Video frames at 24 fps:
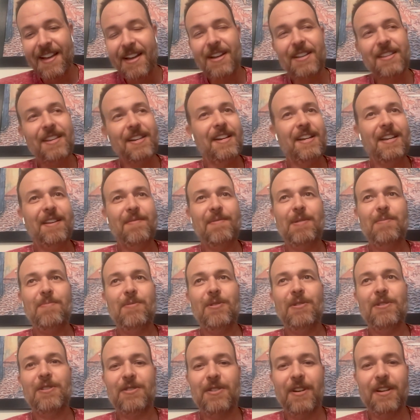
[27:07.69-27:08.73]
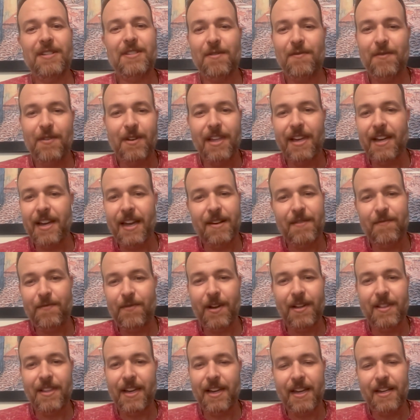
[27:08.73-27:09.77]
Is it going to give me more stress to feel like I
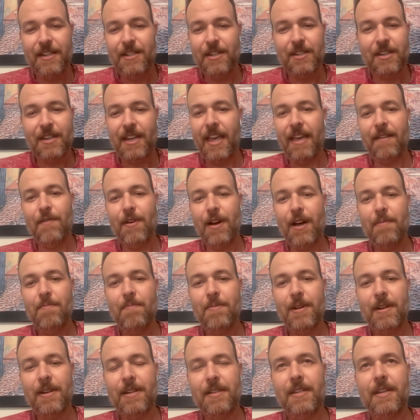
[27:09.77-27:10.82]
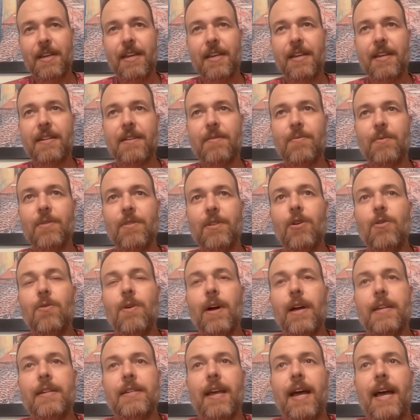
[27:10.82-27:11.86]
felt like I just gave up? And it's like, well, no,
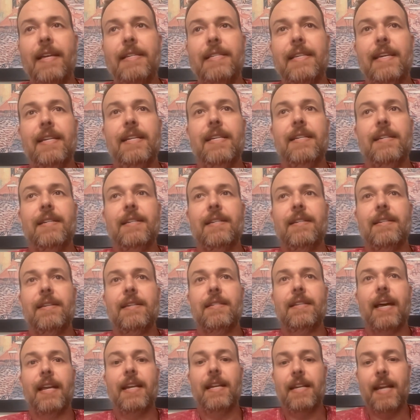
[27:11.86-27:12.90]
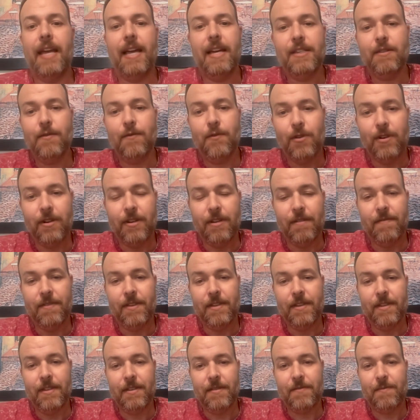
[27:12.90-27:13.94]
I, I didn't because I didn't ask for any of
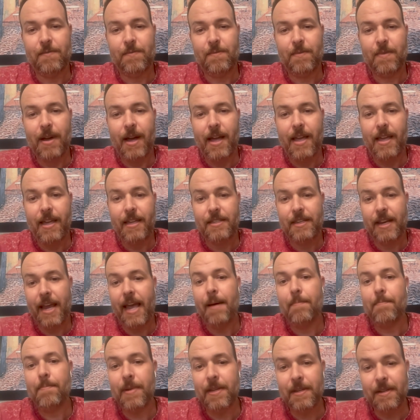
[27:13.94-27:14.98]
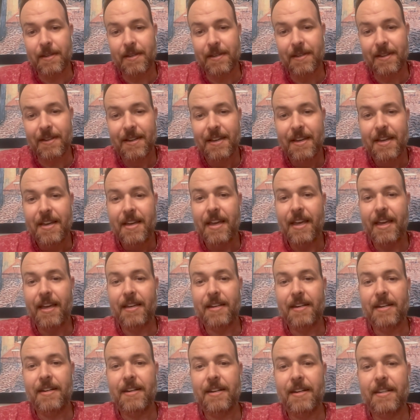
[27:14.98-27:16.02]
this. Mm. It's happened.
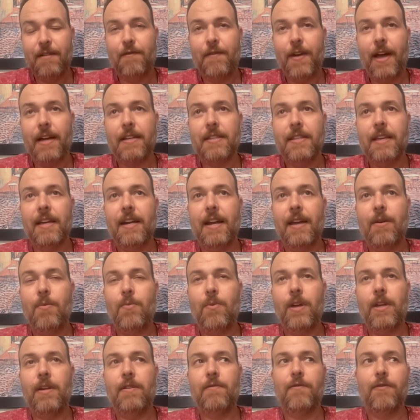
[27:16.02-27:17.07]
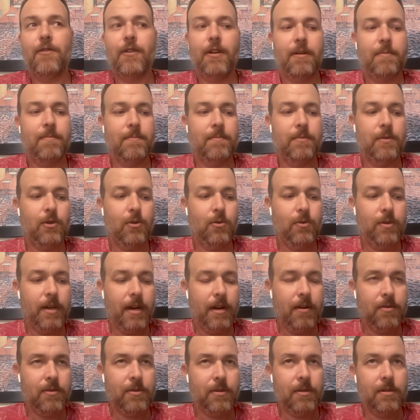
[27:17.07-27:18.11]
And the fact that I went from
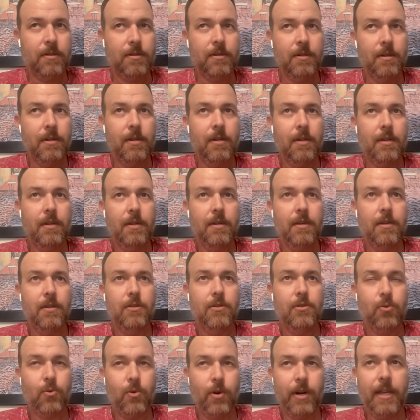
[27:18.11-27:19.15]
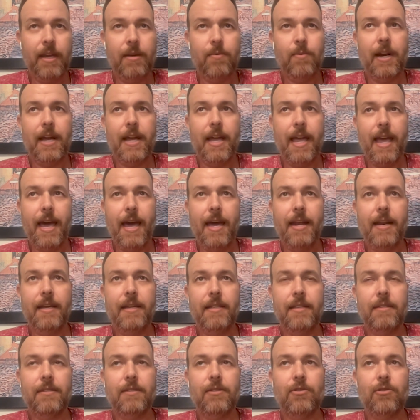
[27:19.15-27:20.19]
2020 when I had
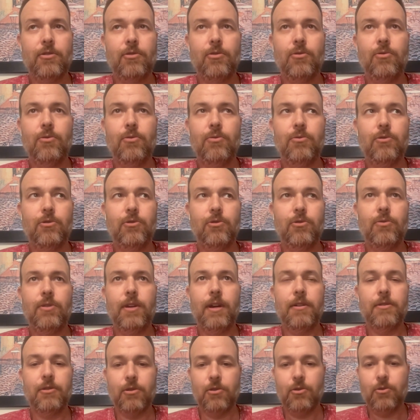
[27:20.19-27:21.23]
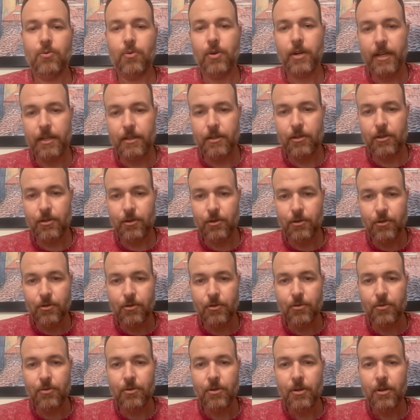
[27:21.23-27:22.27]
it to
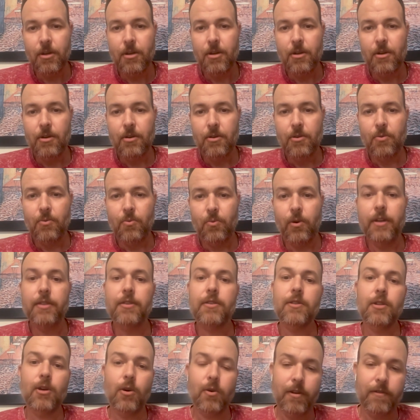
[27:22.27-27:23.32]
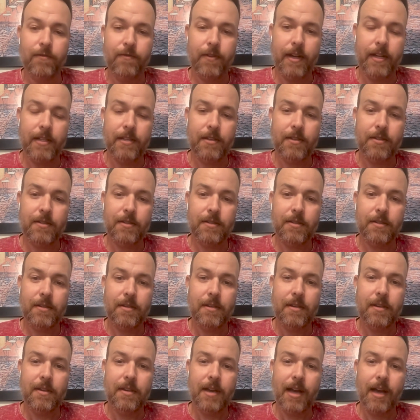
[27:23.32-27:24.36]
2022 with no events,
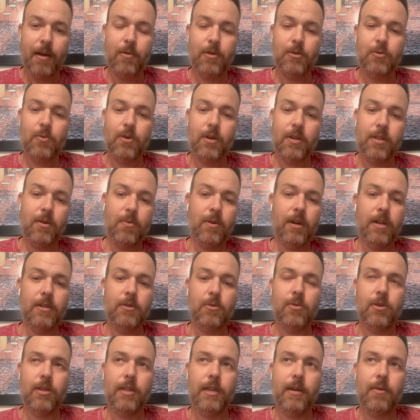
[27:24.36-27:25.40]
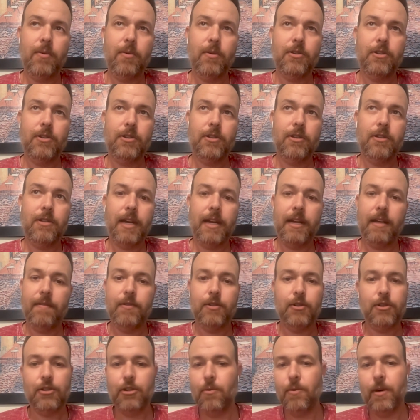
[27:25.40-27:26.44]
I was one of the ones where they were still not
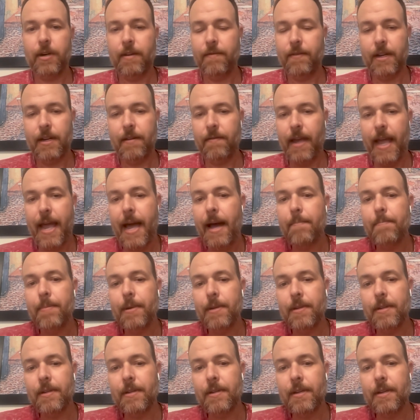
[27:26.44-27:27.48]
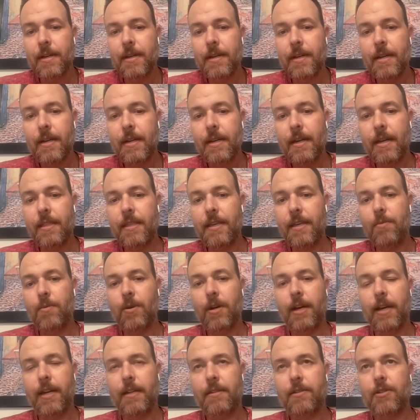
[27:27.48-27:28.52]
even sure what even had happened. And then
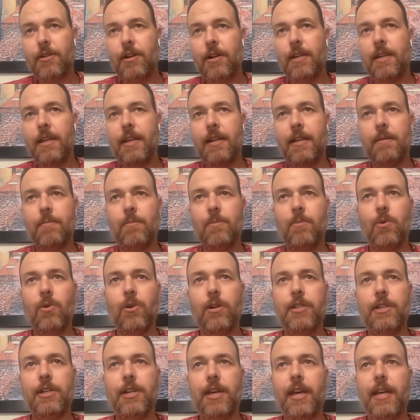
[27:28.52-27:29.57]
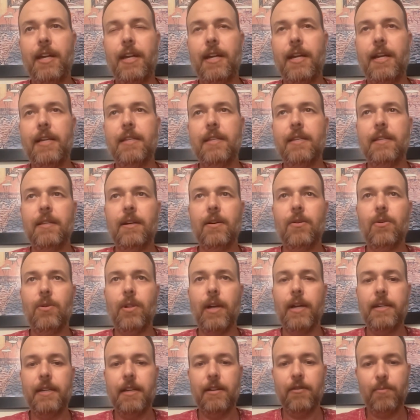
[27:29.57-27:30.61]
when I started getting more educated on the whole
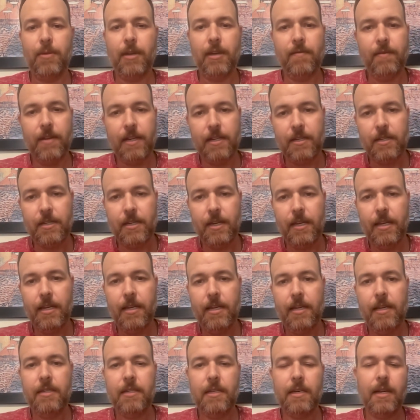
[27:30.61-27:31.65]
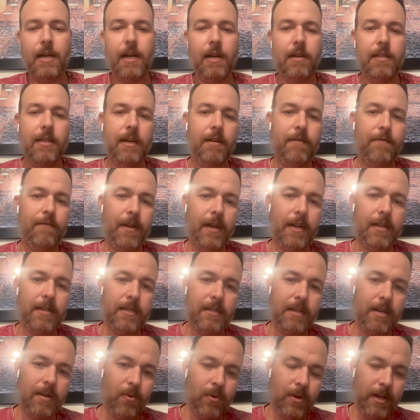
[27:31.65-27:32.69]
idea of PVCs and how that affects
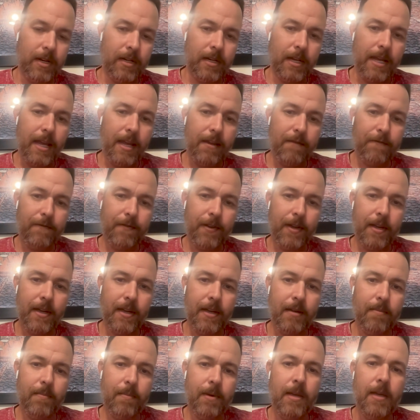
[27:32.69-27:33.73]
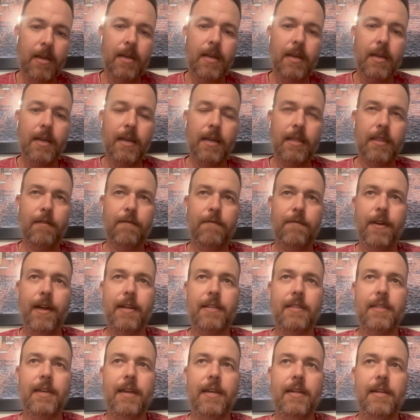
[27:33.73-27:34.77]
going into AFib and the
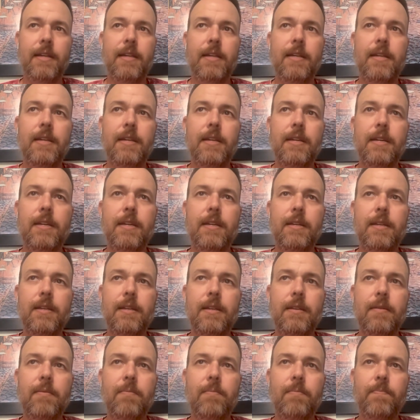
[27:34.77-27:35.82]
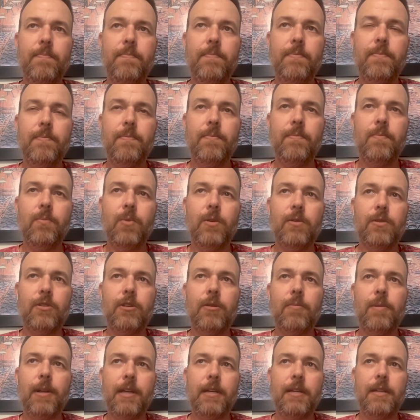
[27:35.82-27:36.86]
fact that when
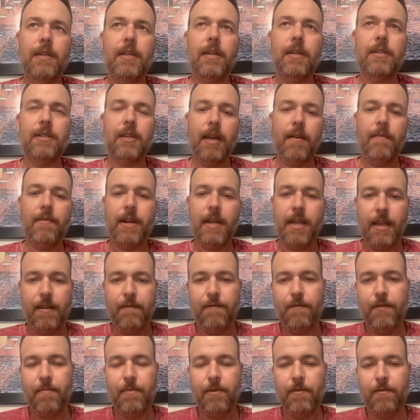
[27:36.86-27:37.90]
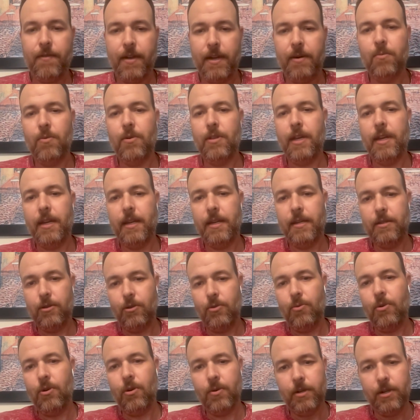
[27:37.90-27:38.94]
somebody does have an AFib event where they
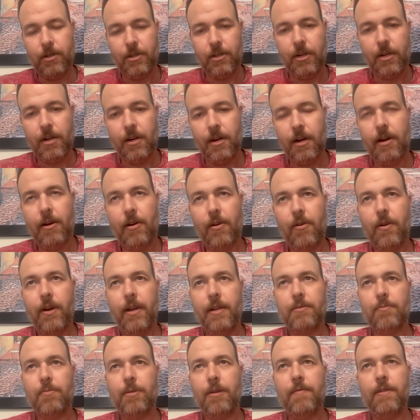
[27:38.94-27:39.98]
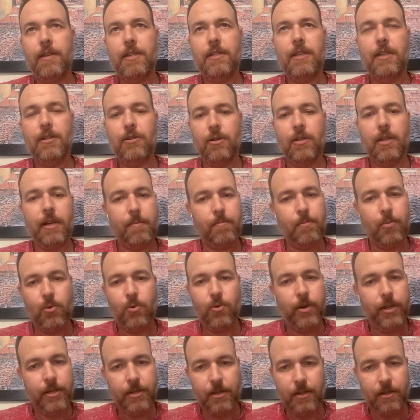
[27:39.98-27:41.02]
do go into sudden cardiac arrest, PVCs are like
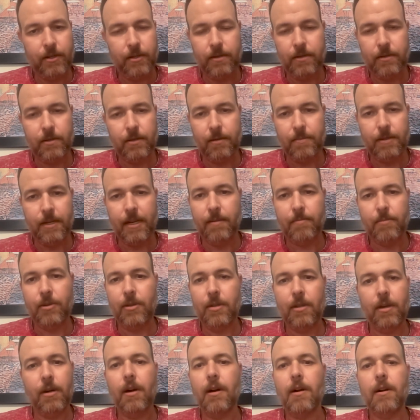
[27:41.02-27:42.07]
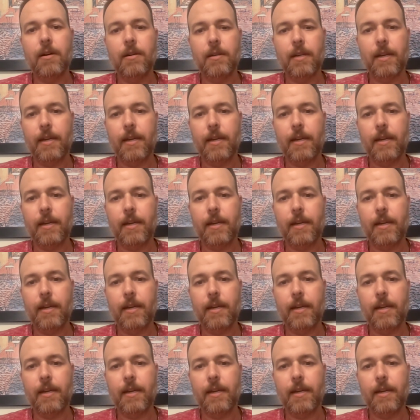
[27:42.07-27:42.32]
poison sometimes to the heart.